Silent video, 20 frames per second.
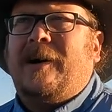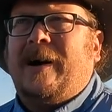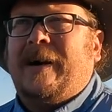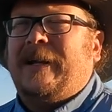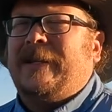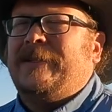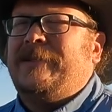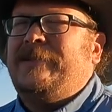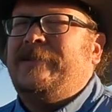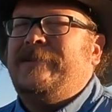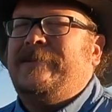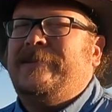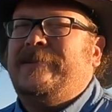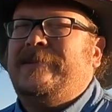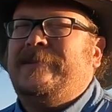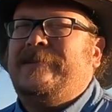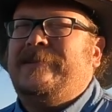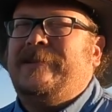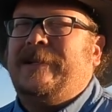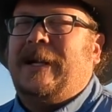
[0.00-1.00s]

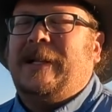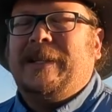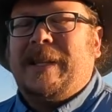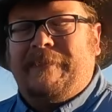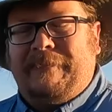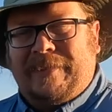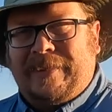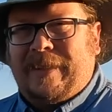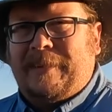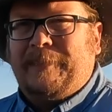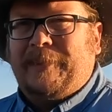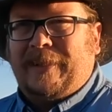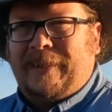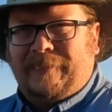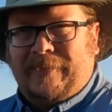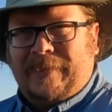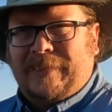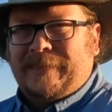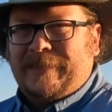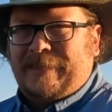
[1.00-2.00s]
August 11th, I believe
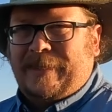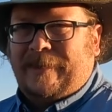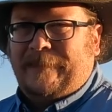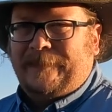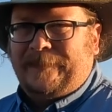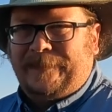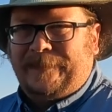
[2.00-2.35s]
it is. Yeah.